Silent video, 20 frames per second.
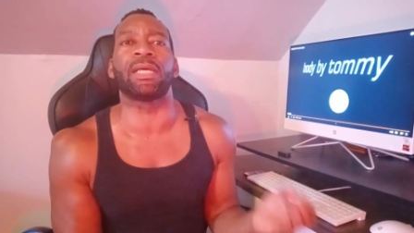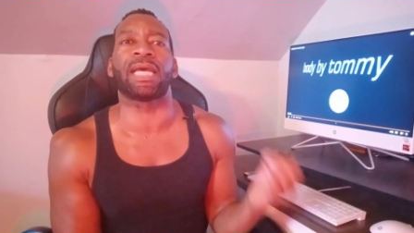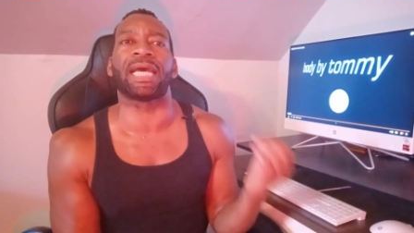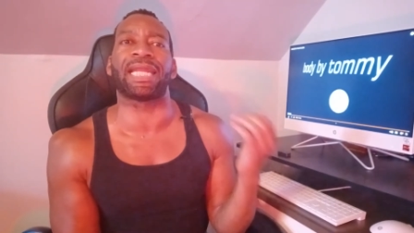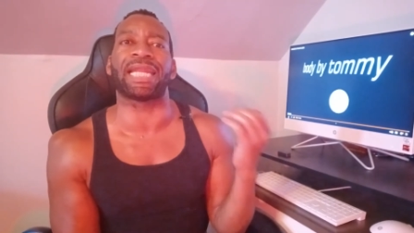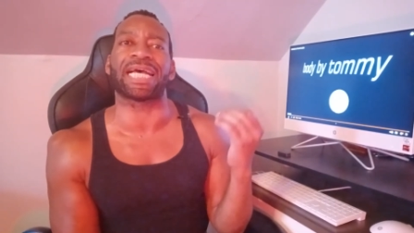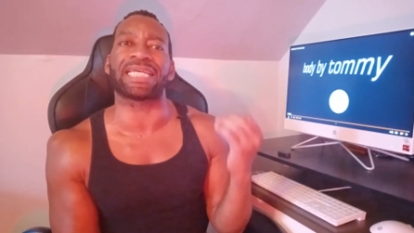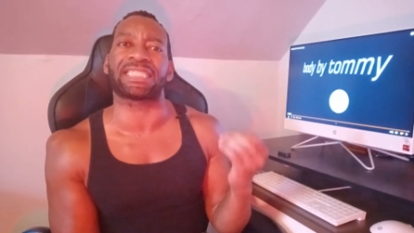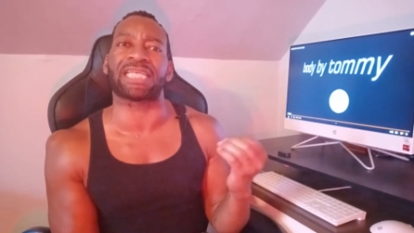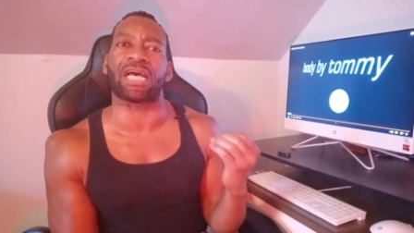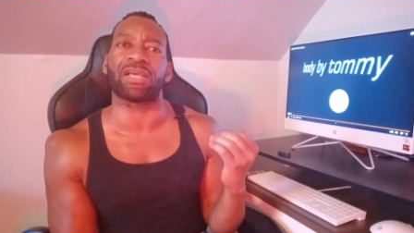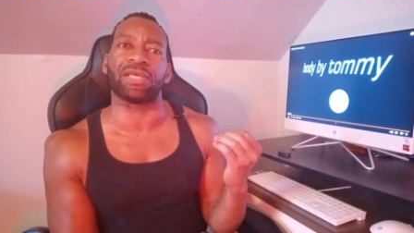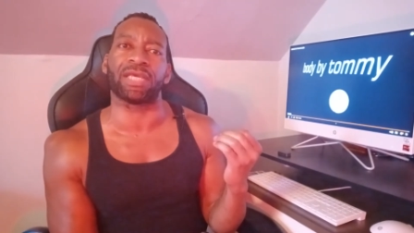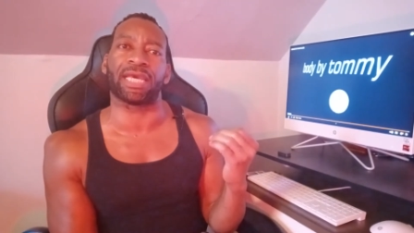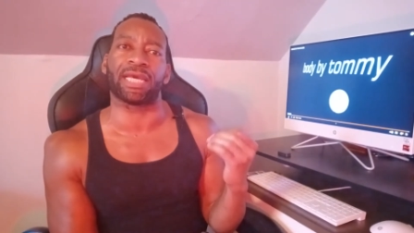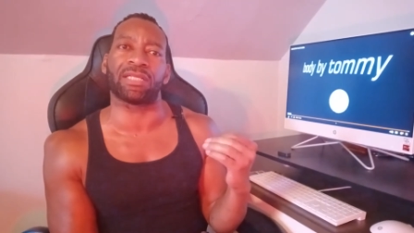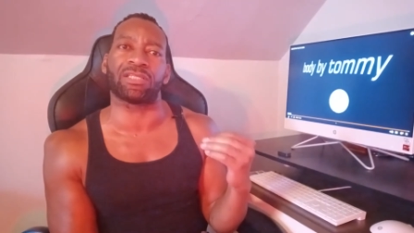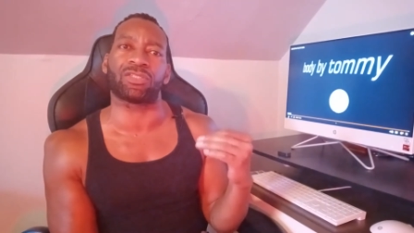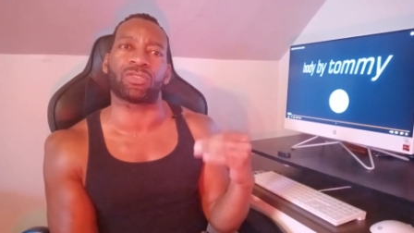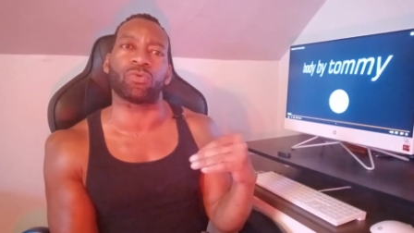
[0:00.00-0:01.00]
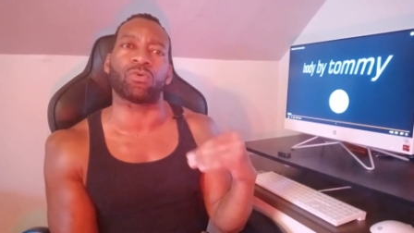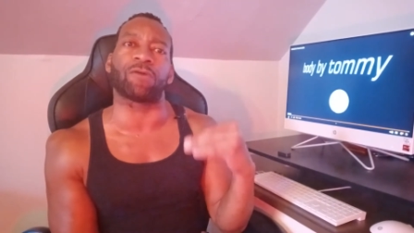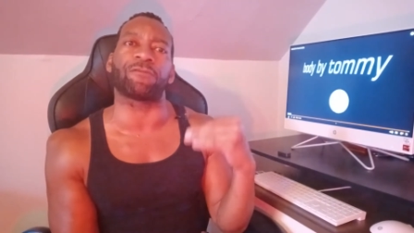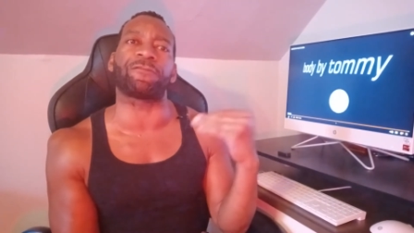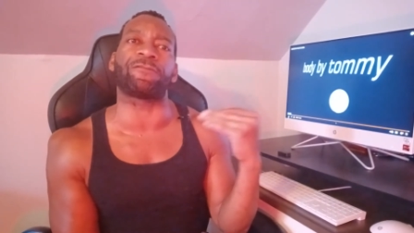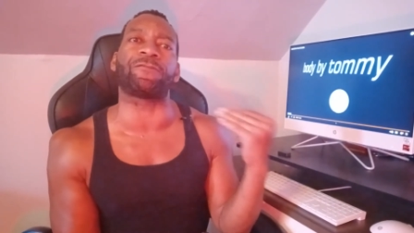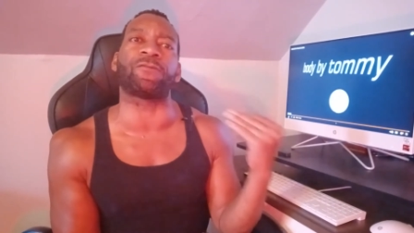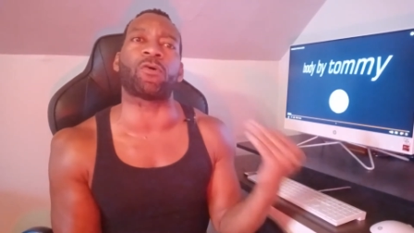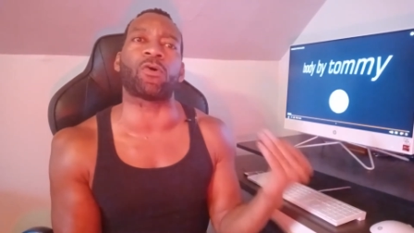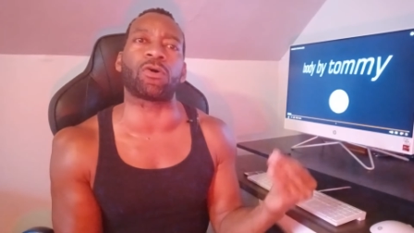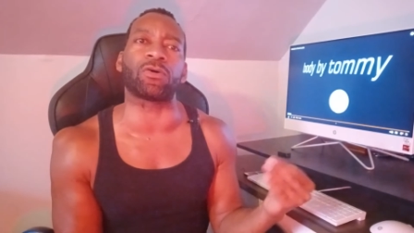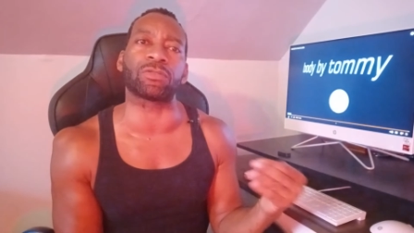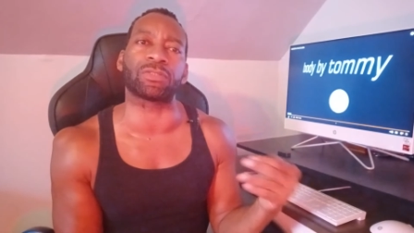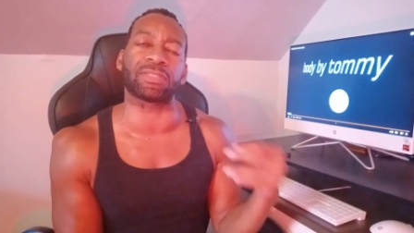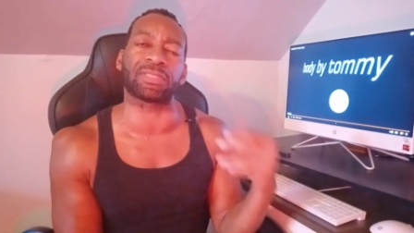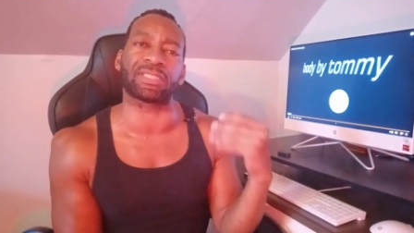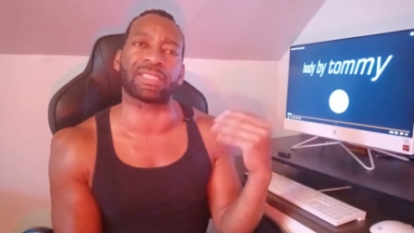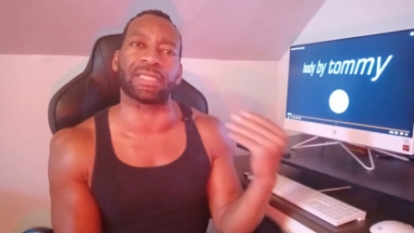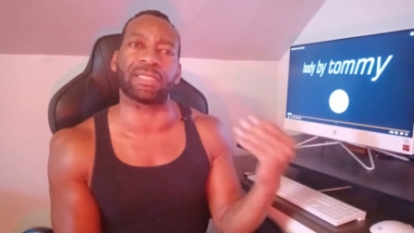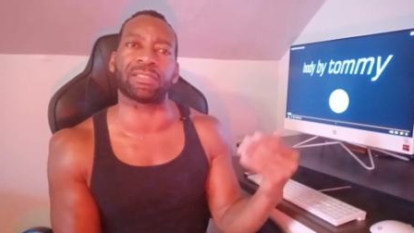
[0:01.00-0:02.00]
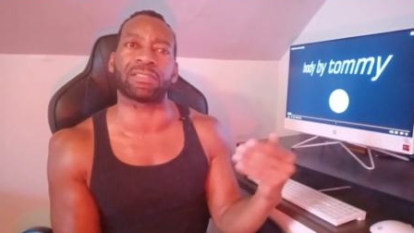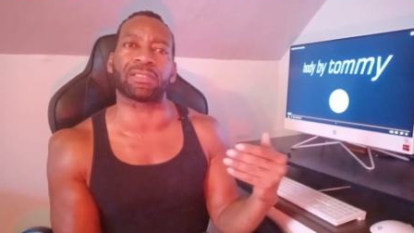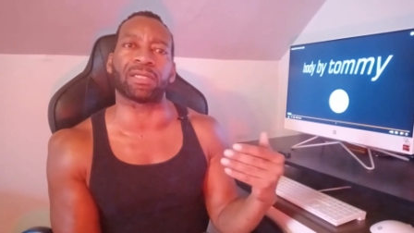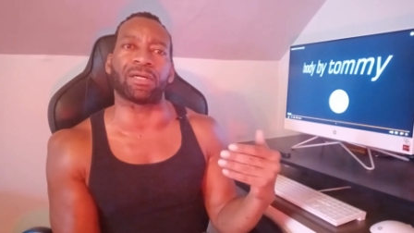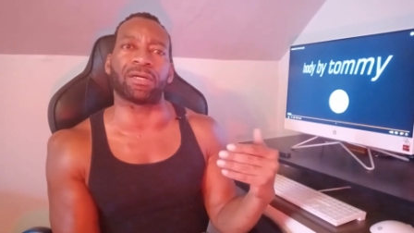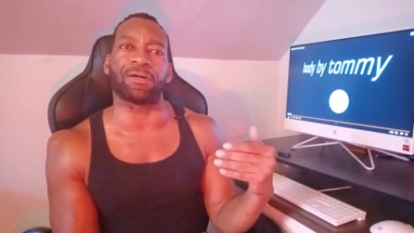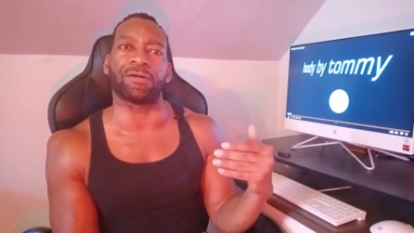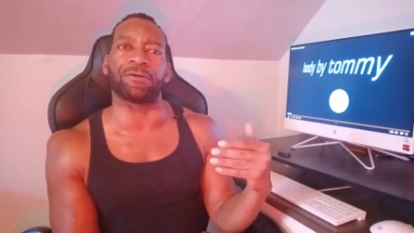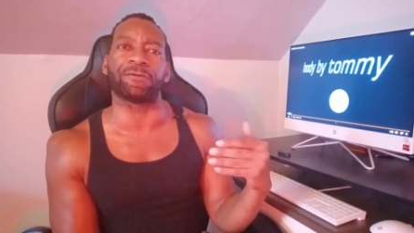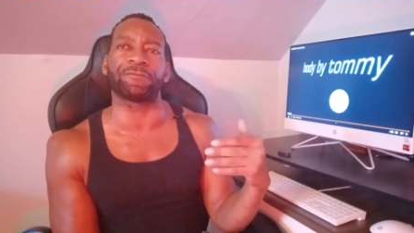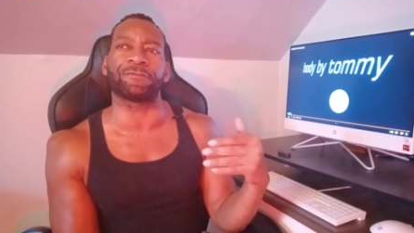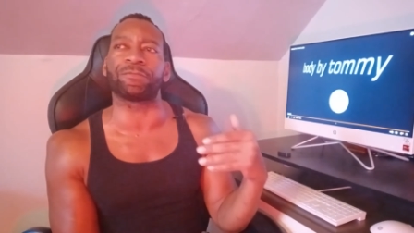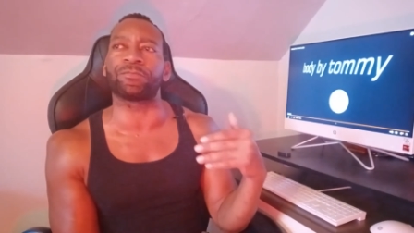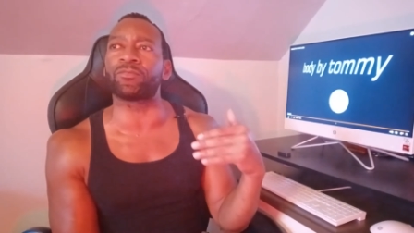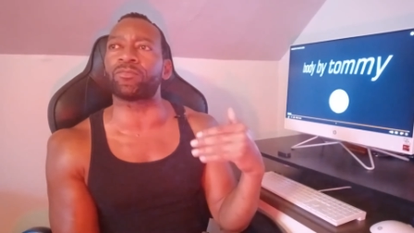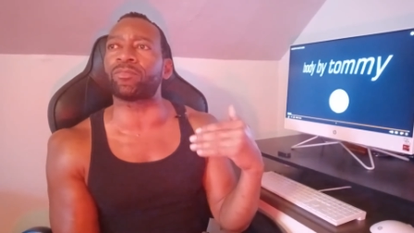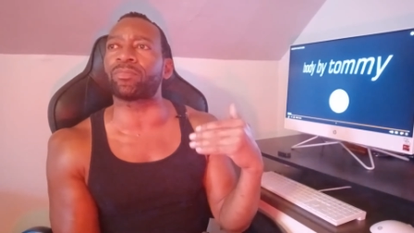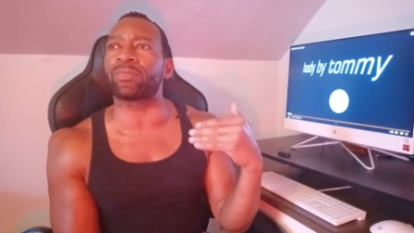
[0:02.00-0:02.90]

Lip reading: And that's how you get into a false sense of